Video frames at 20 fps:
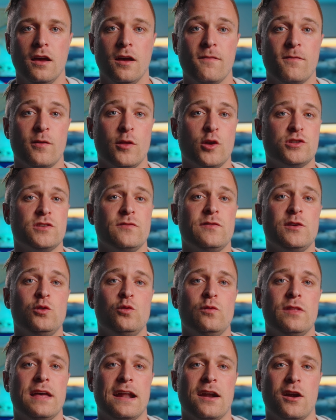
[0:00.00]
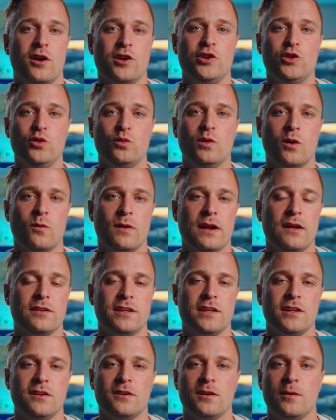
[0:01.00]
For those of you that are new around
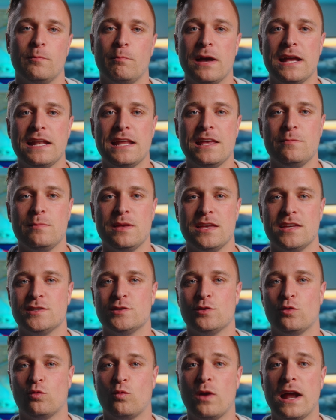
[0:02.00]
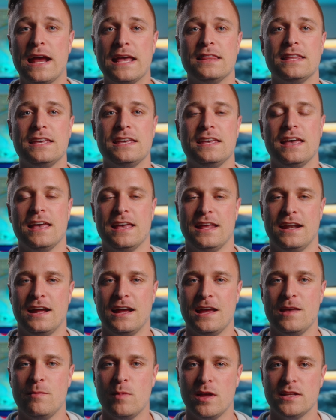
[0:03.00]
here, my name is Riley and
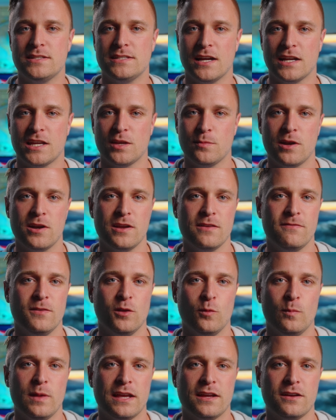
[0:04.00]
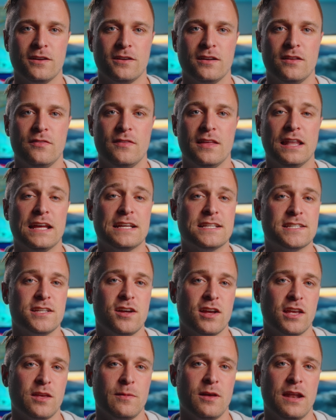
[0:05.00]
I'm a documentary filmmaker that likes
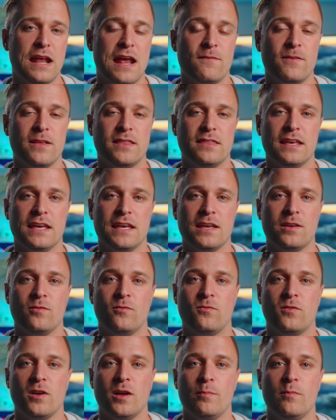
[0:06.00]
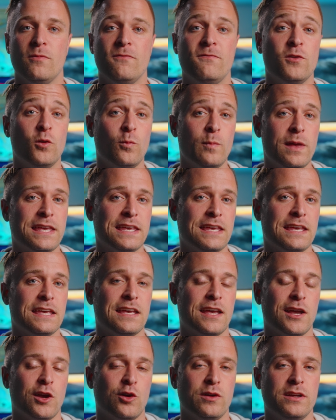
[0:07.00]
talking about everything from
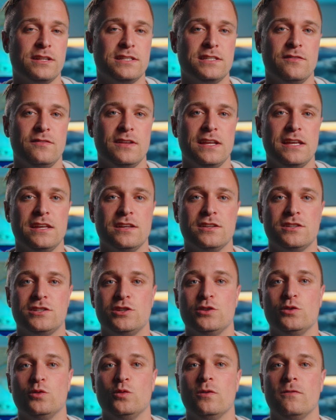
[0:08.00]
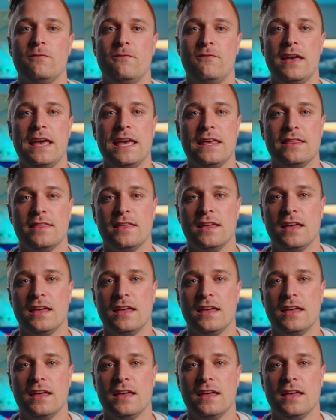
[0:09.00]
filmmaking and creativity to faith.